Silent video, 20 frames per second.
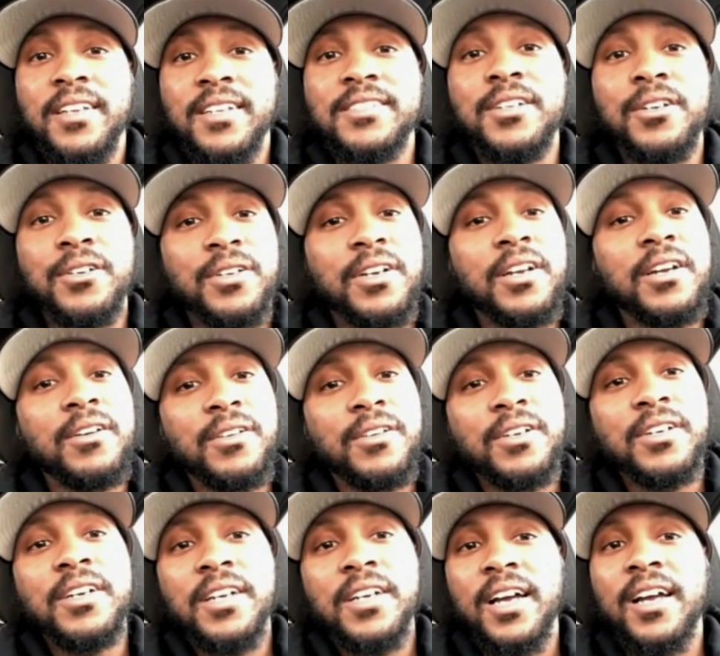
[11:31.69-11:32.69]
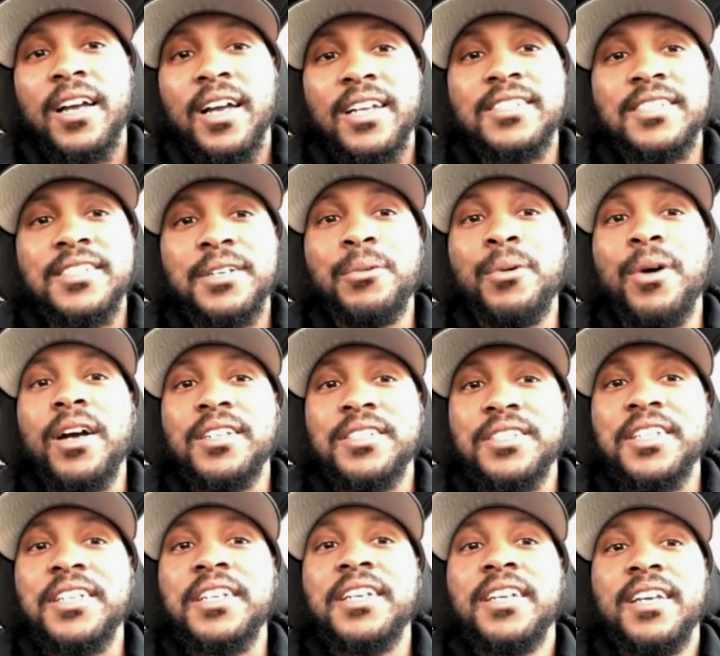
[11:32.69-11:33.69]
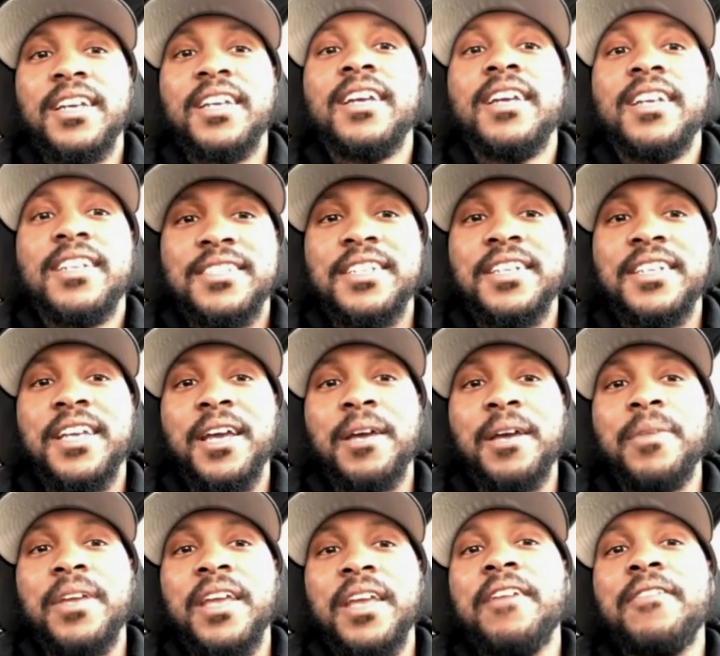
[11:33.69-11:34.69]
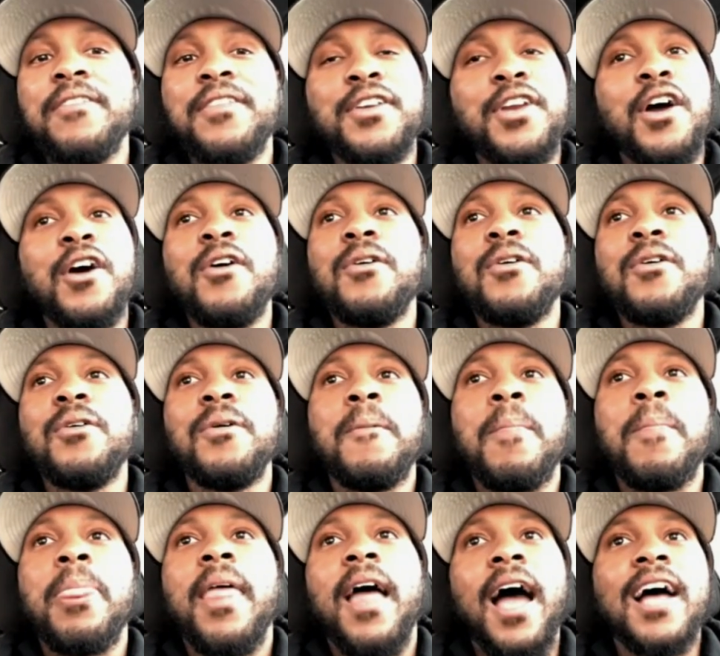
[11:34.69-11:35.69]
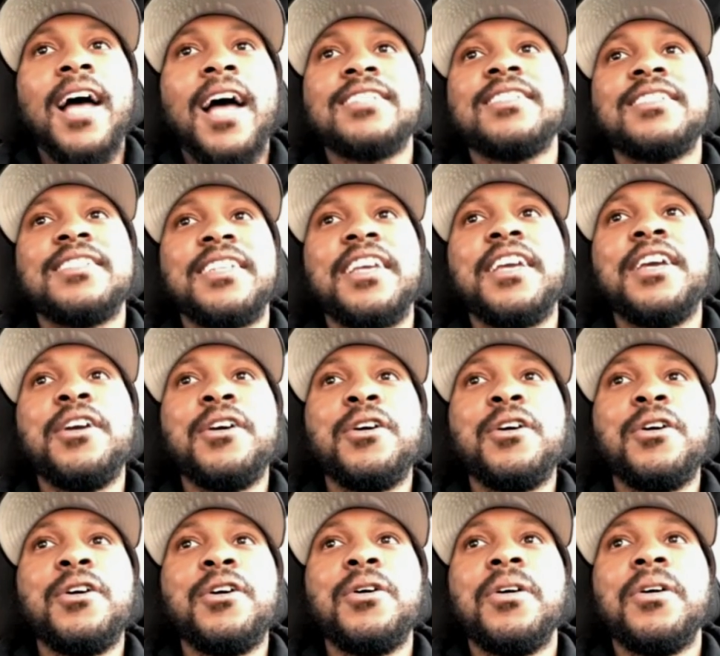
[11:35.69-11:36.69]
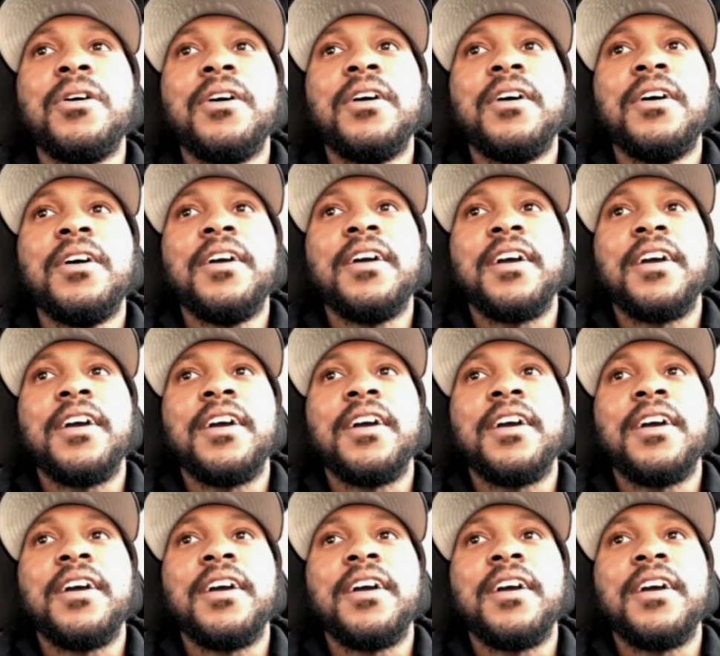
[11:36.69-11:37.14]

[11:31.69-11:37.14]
It turned out good. I, I, see why she she kept me, even though I still